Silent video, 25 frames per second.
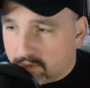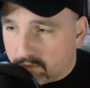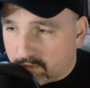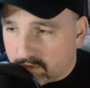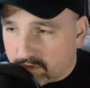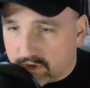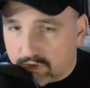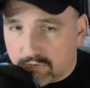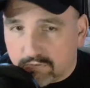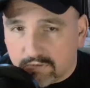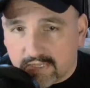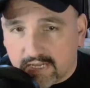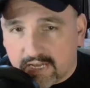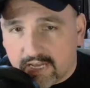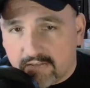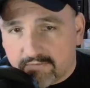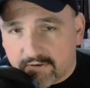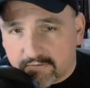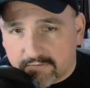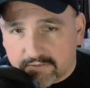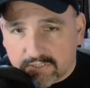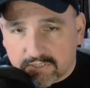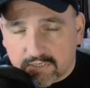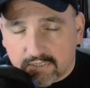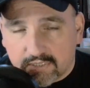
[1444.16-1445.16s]
we'll do it live
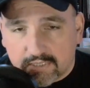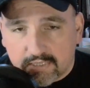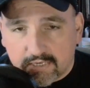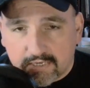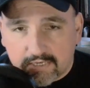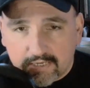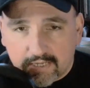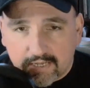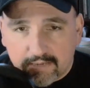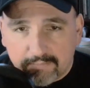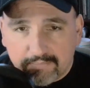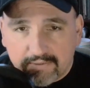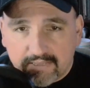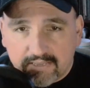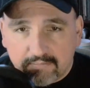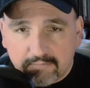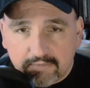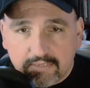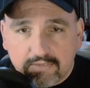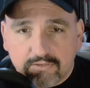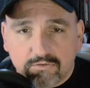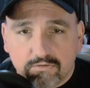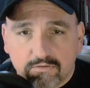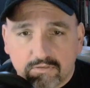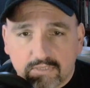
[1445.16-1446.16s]
every Sunday night at 8 p.m.
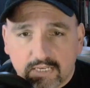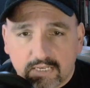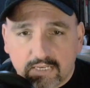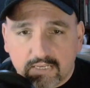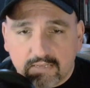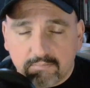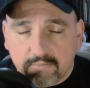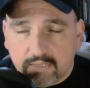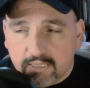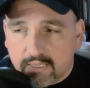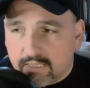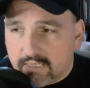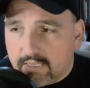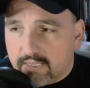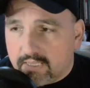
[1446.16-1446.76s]
Eastern Time.